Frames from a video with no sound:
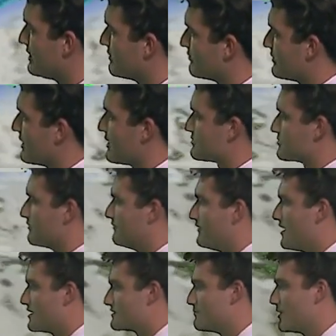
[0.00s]
International
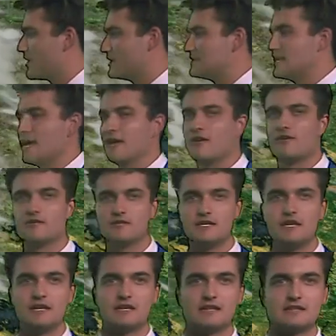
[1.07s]
Falls, Baudette already
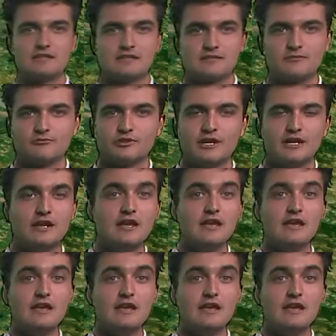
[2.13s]
getting into some rain.